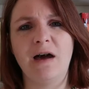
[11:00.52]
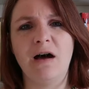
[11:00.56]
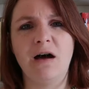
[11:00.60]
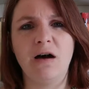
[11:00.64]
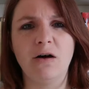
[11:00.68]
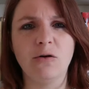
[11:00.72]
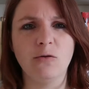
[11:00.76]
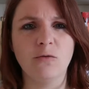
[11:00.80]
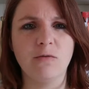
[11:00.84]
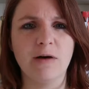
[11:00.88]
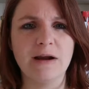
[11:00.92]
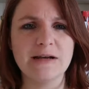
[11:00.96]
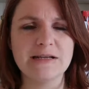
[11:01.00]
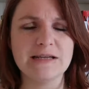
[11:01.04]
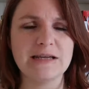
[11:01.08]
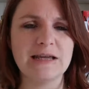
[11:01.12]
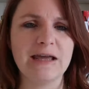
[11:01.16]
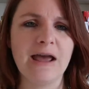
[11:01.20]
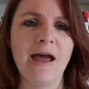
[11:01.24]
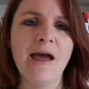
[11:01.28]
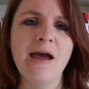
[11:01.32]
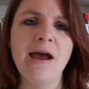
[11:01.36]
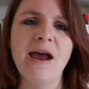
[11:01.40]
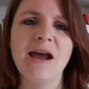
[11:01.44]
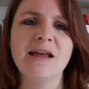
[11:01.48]
art
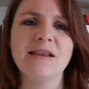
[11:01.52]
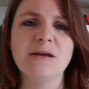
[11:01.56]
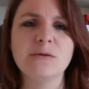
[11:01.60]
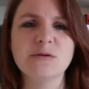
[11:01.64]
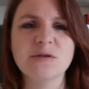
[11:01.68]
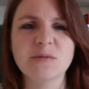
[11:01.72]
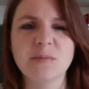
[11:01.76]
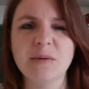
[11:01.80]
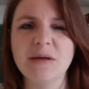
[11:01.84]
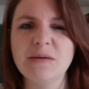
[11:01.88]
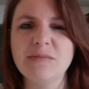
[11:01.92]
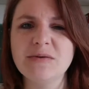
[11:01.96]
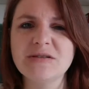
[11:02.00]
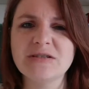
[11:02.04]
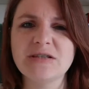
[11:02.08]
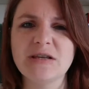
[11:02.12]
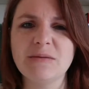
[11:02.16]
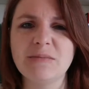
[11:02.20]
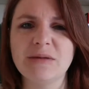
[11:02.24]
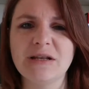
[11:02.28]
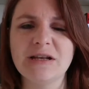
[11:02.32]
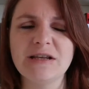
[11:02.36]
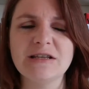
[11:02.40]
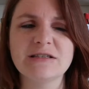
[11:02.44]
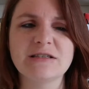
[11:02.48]
already, and there was a BBC
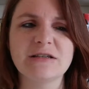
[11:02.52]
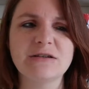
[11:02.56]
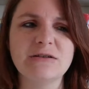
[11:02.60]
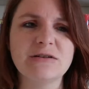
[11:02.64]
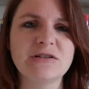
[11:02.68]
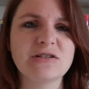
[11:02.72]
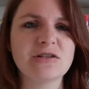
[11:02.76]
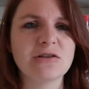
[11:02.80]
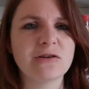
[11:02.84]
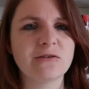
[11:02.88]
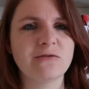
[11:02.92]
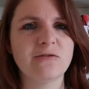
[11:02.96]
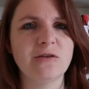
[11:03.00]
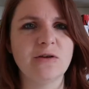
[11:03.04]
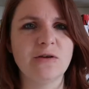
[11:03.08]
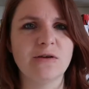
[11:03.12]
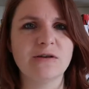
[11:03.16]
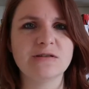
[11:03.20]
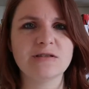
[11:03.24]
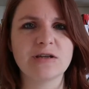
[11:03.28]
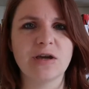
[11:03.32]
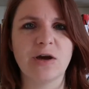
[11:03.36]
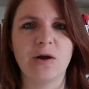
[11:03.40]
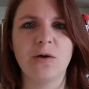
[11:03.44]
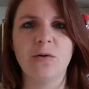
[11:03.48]
miniseries a good few
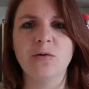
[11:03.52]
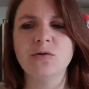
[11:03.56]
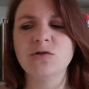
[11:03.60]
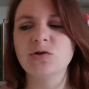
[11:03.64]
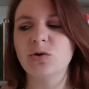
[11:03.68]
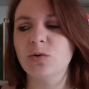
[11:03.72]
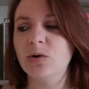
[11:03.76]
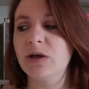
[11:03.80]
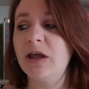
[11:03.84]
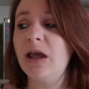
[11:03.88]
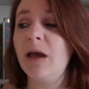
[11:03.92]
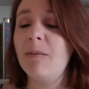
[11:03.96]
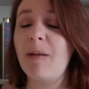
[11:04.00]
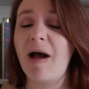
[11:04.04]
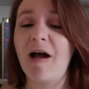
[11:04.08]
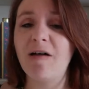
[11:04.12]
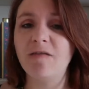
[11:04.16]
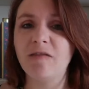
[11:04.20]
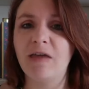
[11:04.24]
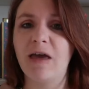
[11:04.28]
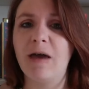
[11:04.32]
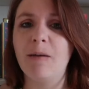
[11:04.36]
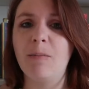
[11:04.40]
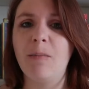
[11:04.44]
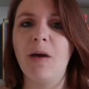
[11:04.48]
years ago talking about
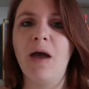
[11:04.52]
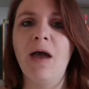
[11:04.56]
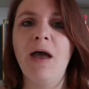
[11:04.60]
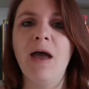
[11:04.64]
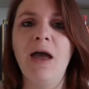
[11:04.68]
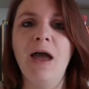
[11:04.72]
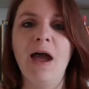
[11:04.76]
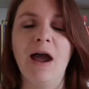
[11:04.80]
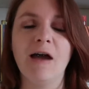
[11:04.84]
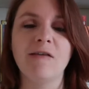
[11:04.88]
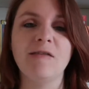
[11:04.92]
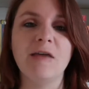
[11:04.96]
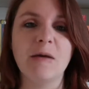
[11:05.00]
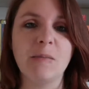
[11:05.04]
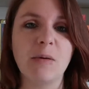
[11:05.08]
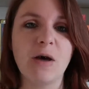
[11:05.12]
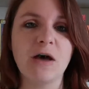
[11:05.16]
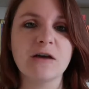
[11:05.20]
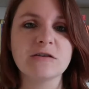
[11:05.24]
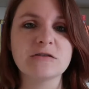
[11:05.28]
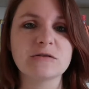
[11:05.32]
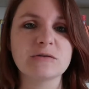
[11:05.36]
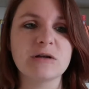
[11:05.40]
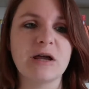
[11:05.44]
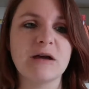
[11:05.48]
them and their
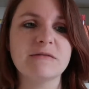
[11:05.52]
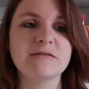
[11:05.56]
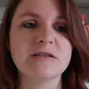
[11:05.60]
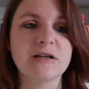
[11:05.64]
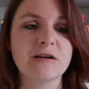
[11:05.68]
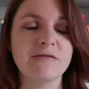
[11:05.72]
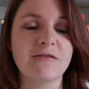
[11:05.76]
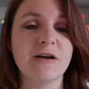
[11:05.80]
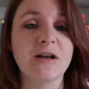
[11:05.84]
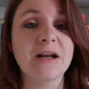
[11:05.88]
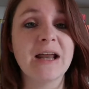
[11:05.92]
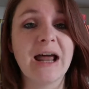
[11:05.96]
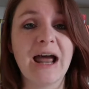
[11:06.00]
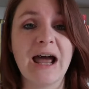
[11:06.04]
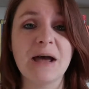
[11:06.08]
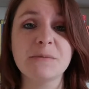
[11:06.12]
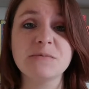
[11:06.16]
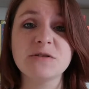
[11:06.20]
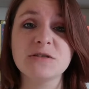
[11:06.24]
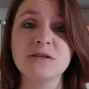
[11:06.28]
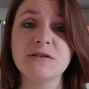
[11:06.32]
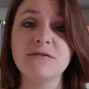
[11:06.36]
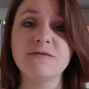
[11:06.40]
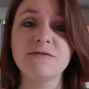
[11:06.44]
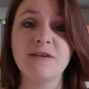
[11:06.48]
personal lives, and I found it
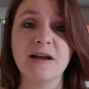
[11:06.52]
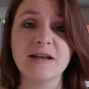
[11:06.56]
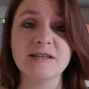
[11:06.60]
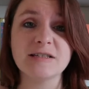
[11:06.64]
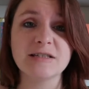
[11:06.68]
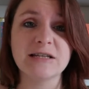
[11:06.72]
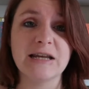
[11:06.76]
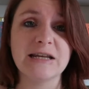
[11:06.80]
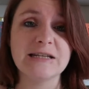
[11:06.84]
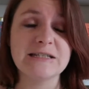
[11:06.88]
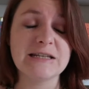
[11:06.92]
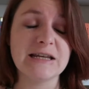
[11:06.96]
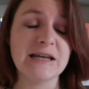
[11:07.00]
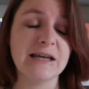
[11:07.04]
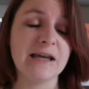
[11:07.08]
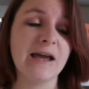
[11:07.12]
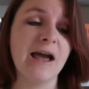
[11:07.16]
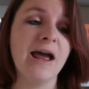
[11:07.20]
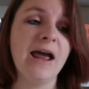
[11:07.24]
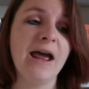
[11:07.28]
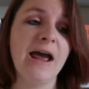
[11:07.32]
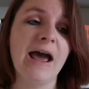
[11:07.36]
absolutely fascinating.